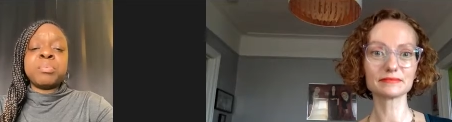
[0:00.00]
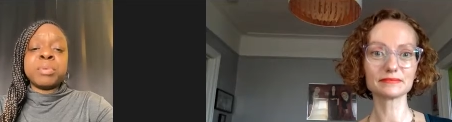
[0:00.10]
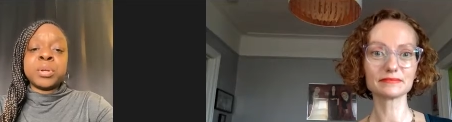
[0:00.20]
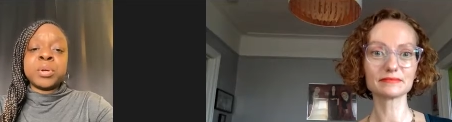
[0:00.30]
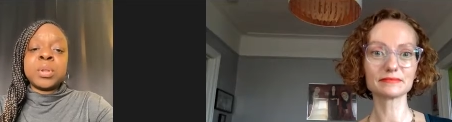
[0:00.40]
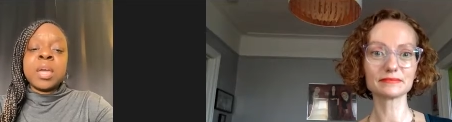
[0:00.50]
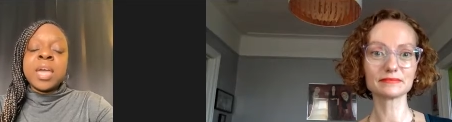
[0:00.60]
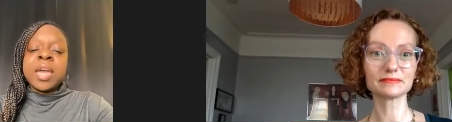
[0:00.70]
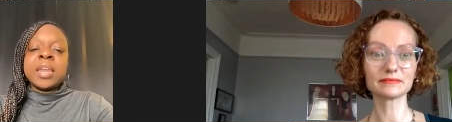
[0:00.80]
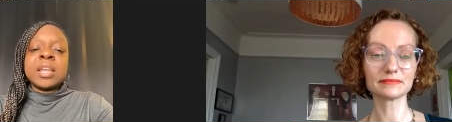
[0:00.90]
Speaker 1: brittle.
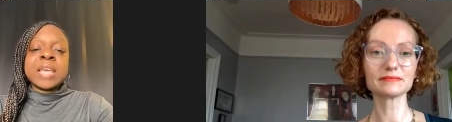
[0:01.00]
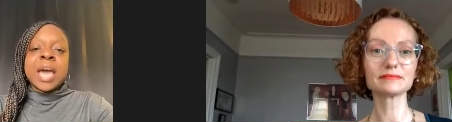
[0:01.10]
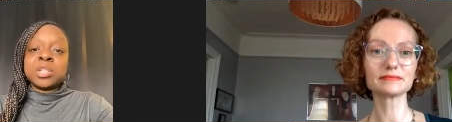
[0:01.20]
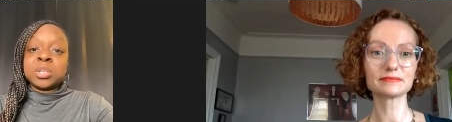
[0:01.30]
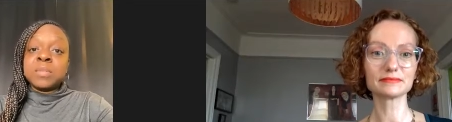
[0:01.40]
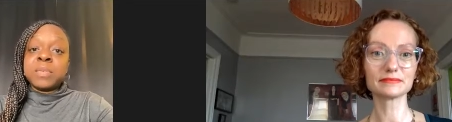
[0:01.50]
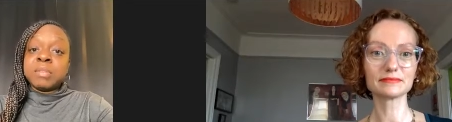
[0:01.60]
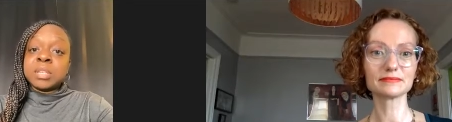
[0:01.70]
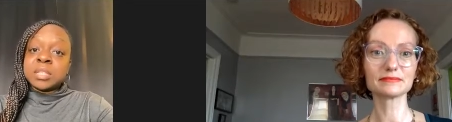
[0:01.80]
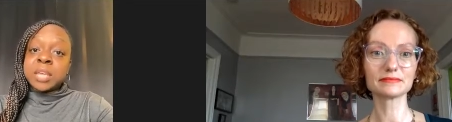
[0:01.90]
And it's actually
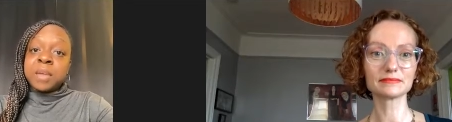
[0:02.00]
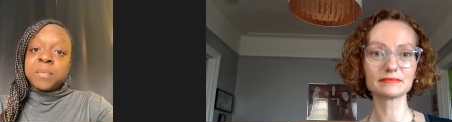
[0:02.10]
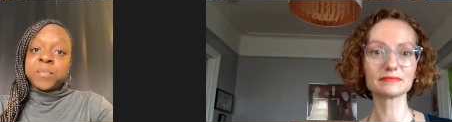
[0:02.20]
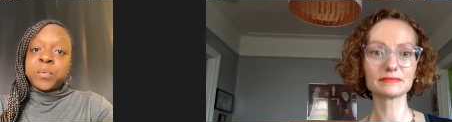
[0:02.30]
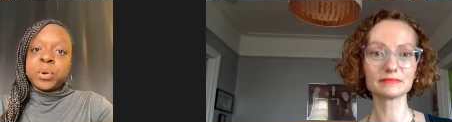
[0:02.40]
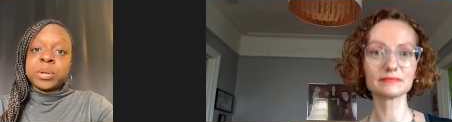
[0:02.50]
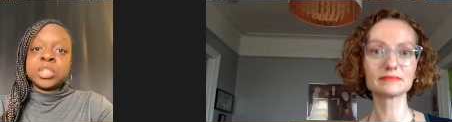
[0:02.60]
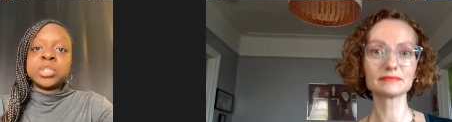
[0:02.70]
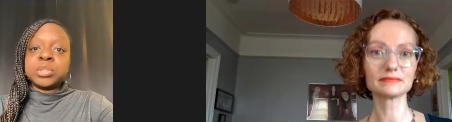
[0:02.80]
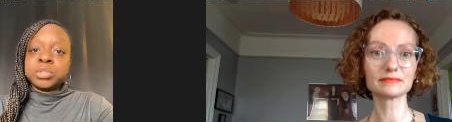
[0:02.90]
very safe for
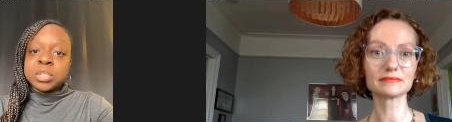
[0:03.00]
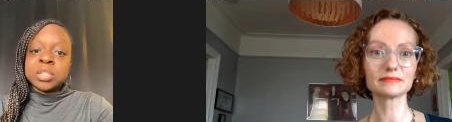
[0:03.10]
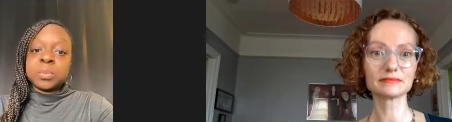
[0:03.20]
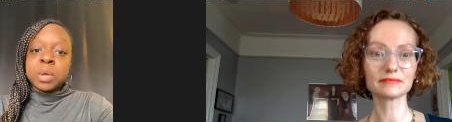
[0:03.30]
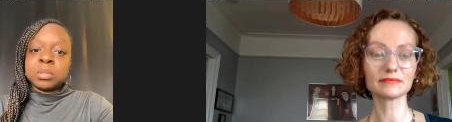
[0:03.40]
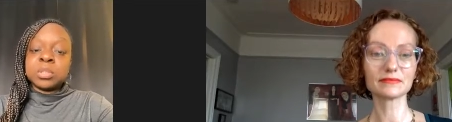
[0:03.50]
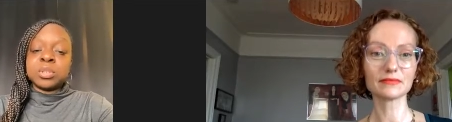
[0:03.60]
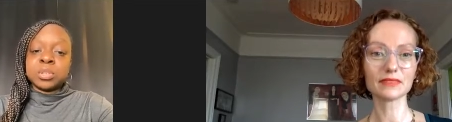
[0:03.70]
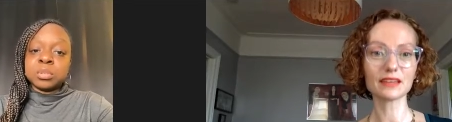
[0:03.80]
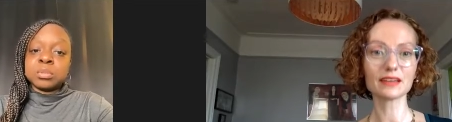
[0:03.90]
children as well
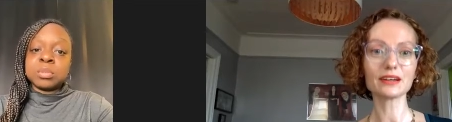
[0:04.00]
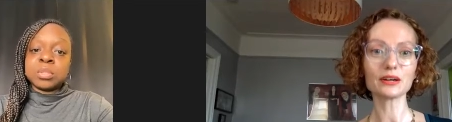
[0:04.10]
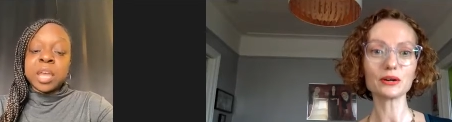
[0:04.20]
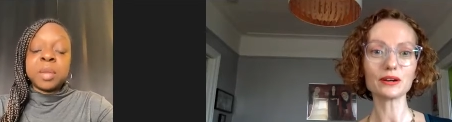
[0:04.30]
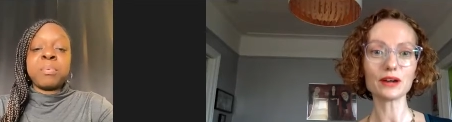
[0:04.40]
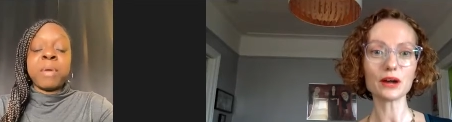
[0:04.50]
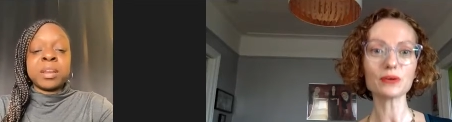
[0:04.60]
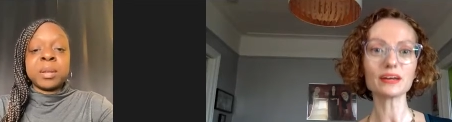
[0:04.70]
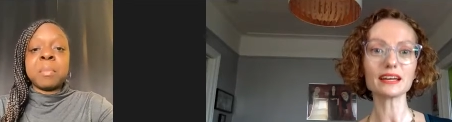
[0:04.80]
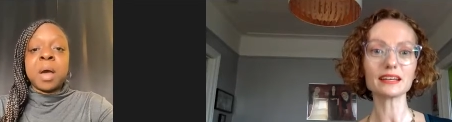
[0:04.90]
to use and
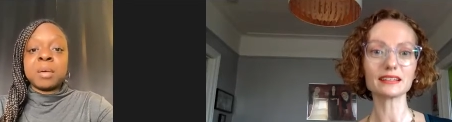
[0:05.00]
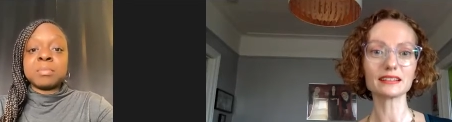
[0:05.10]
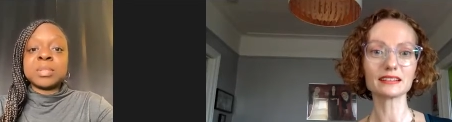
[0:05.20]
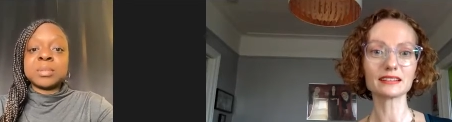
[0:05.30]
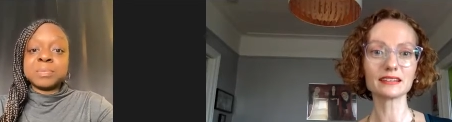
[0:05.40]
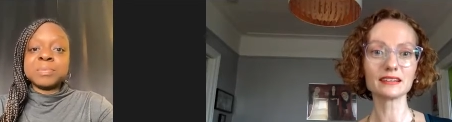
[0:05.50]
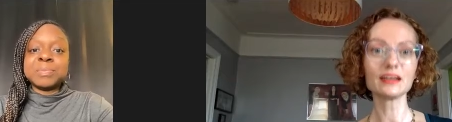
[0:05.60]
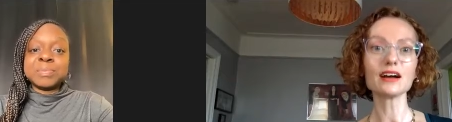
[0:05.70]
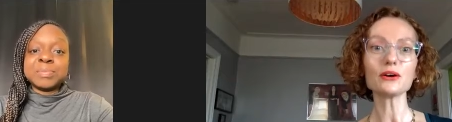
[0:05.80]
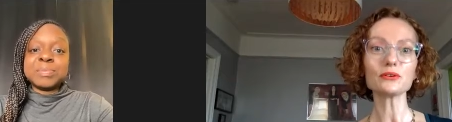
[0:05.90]
pregnant moms.
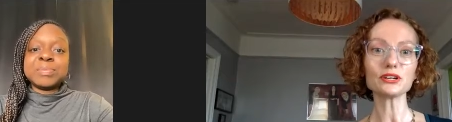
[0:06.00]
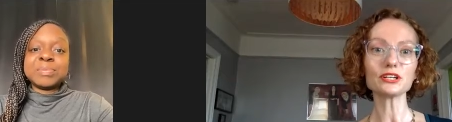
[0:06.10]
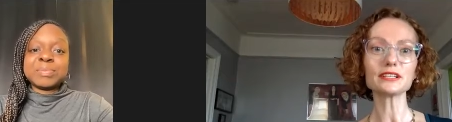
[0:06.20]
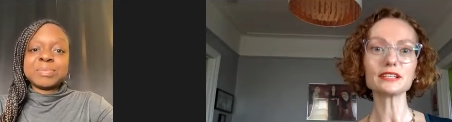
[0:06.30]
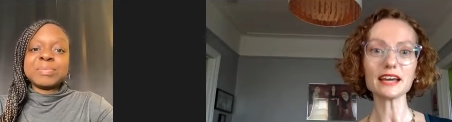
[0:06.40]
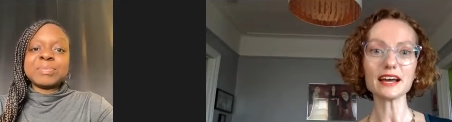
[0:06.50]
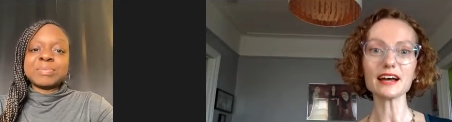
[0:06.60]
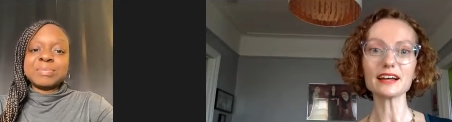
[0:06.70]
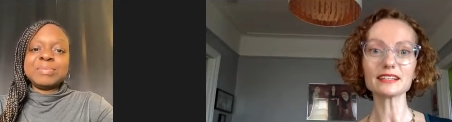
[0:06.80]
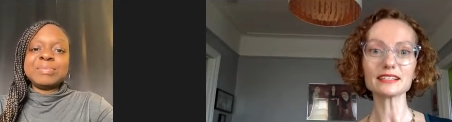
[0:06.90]
Speaker 2: Oh, good.
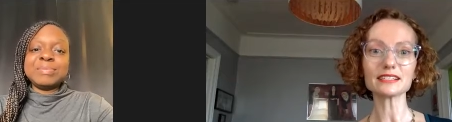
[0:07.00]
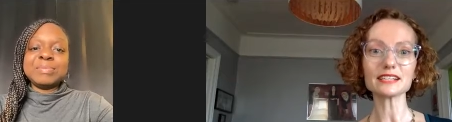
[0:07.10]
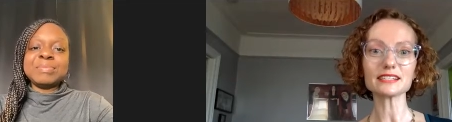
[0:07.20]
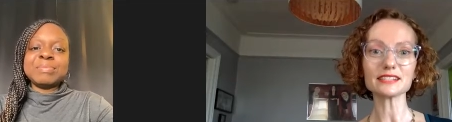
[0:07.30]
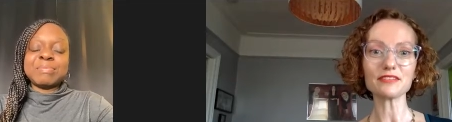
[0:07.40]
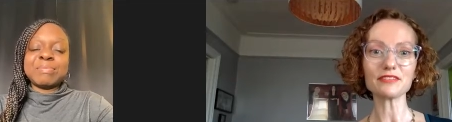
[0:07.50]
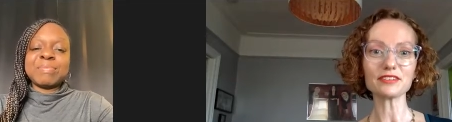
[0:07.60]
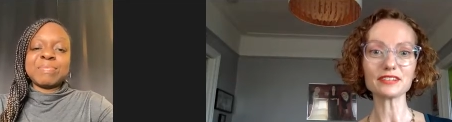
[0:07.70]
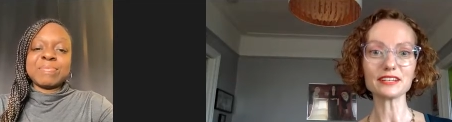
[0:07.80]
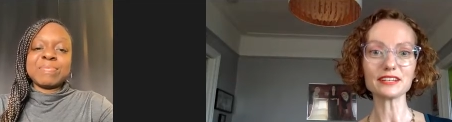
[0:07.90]
Yeah, because that's
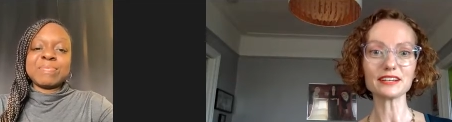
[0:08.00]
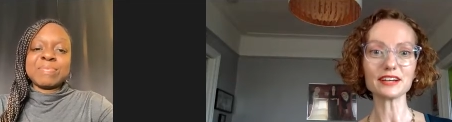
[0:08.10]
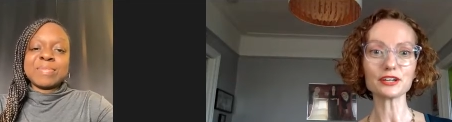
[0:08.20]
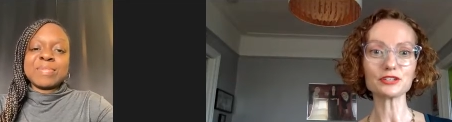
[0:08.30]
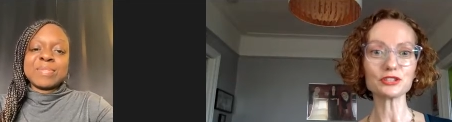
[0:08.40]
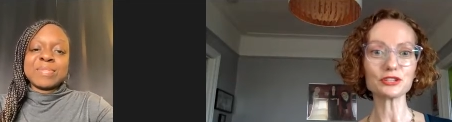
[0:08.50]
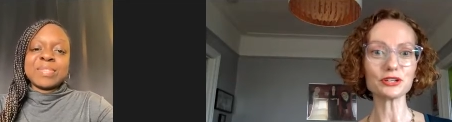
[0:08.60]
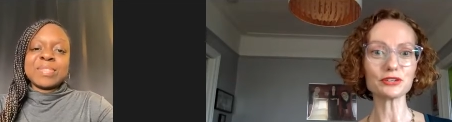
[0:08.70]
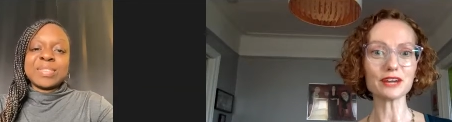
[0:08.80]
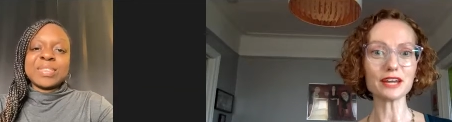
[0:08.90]
definitely a
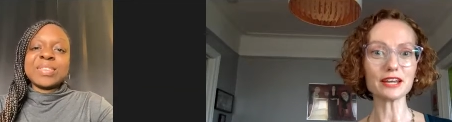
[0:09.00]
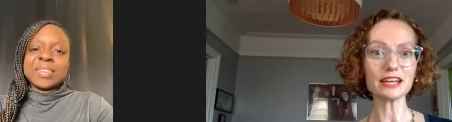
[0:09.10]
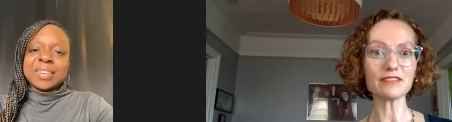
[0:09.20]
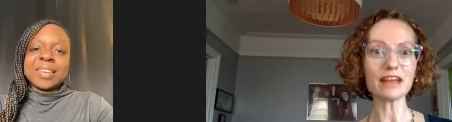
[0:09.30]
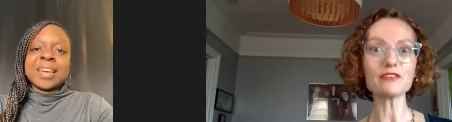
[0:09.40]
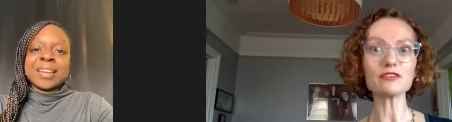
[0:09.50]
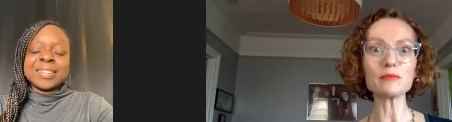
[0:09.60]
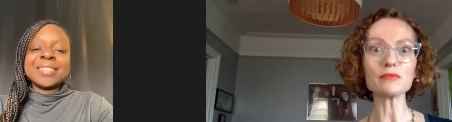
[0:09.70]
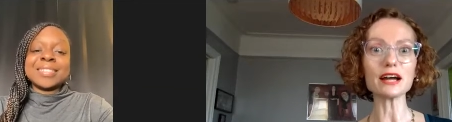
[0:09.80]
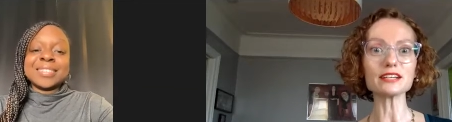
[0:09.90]
concern, right? If, yeah. I
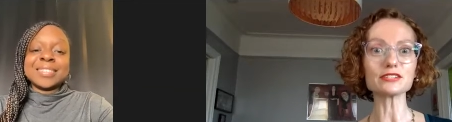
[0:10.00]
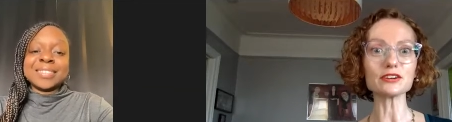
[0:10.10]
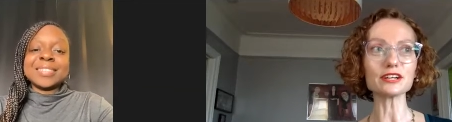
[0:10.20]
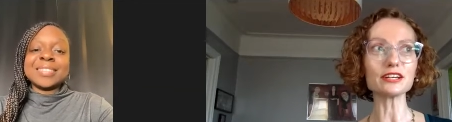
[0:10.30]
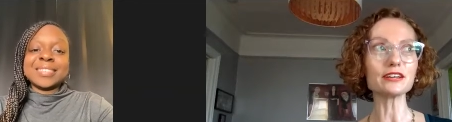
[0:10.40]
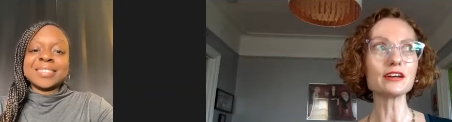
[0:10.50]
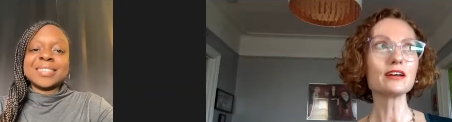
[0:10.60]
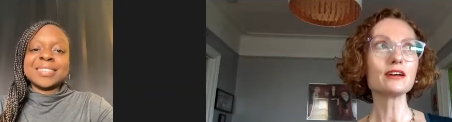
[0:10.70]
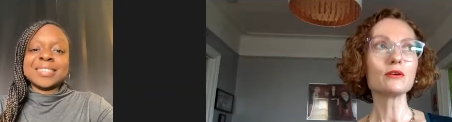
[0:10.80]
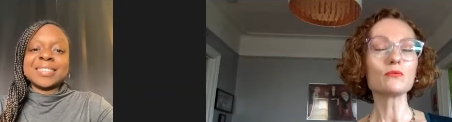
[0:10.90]
remember I started
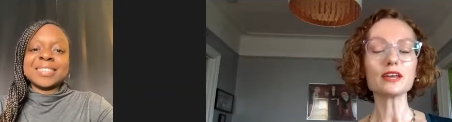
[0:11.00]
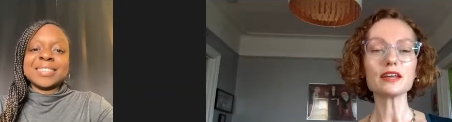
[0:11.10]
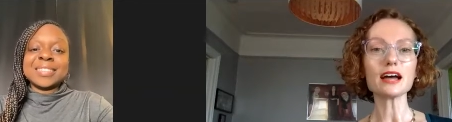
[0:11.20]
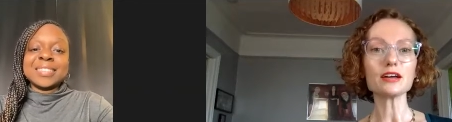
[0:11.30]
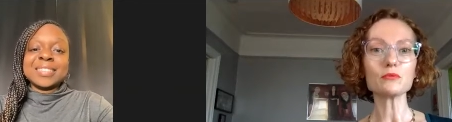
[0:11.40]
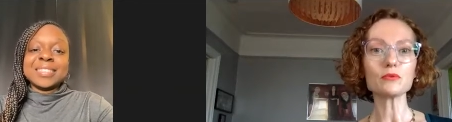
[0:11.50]
when I